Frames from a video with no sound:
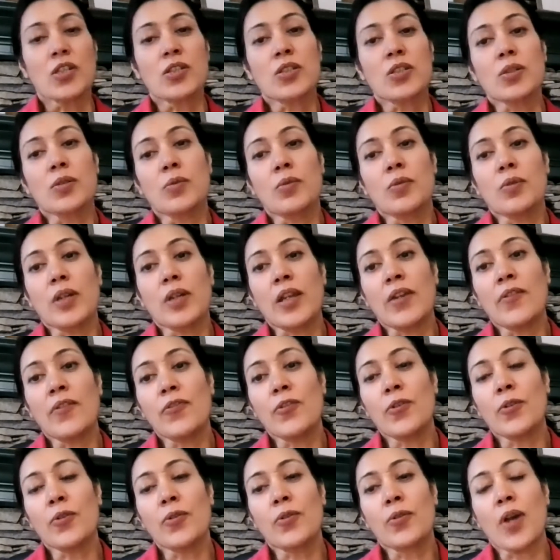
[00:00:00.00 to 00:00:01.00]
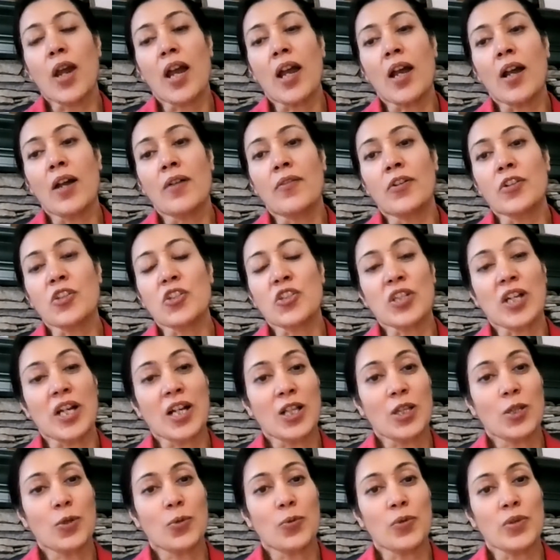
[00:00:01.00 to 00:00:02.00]
So if you have a
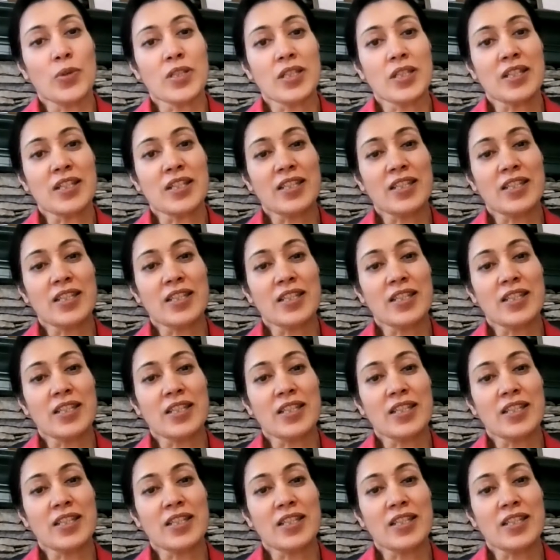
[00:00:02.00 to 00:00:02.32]
child who is